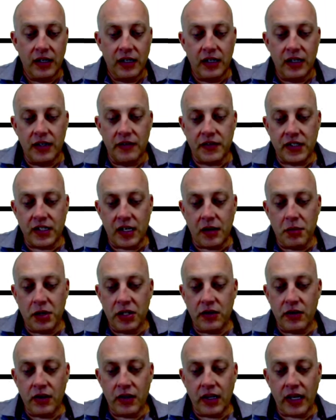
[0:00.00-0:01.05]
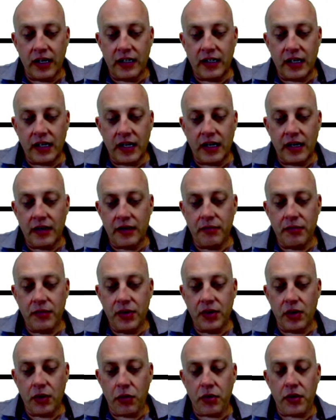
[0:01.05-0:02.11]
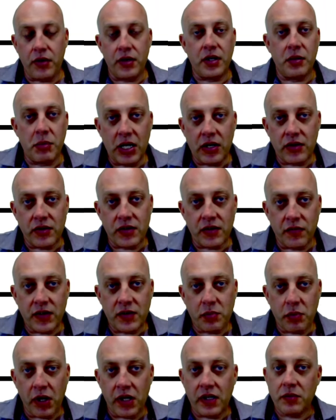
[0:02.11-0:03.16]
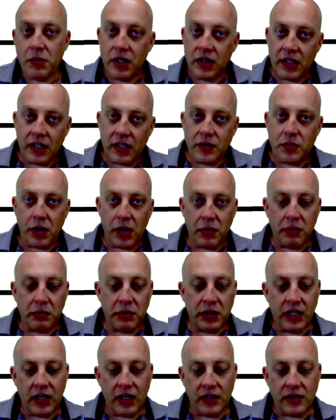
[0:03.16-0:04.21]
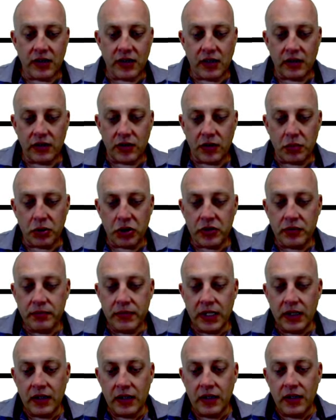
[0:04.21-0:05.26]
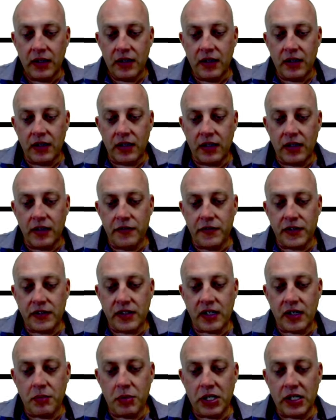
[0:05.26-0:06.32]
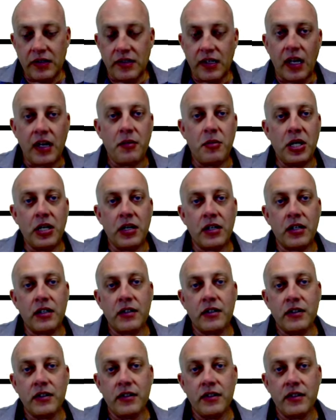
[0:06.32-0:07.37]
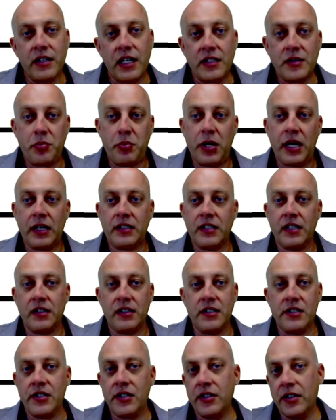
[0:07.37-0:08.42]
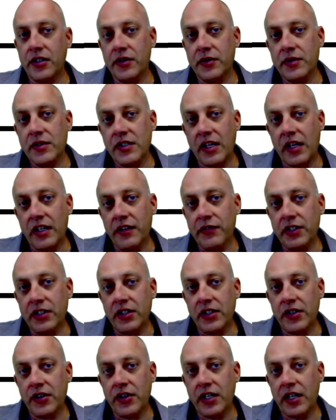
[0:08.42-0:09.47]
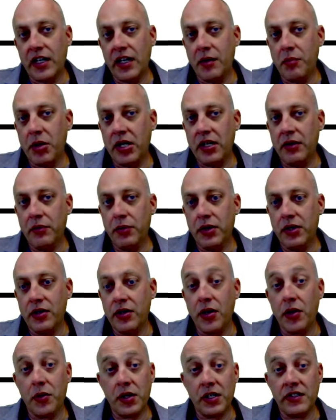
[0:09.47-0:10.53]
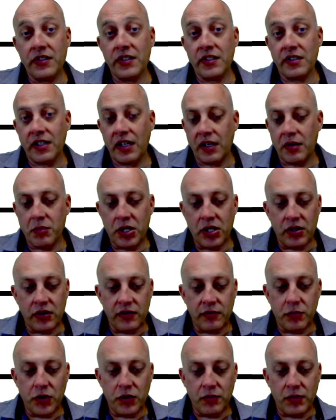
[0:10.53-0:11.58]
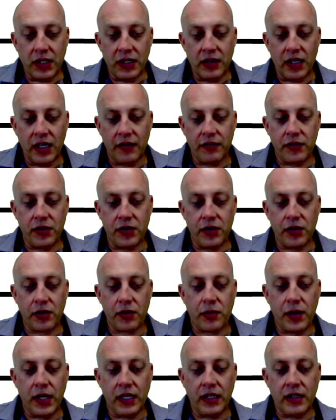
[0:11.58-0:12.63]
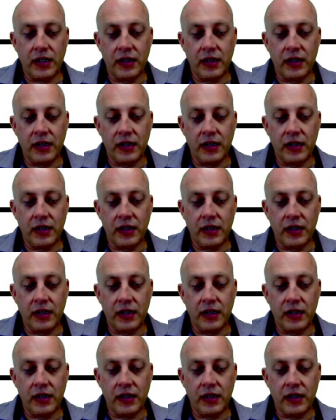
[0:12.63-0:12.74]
If it's going to be like 30 meters of displacement, that's probably not tolerable. If it's going to be a centimeter, that's practically zero. It's not even clear that anybody would notice a centimeter of movement after an earthquake.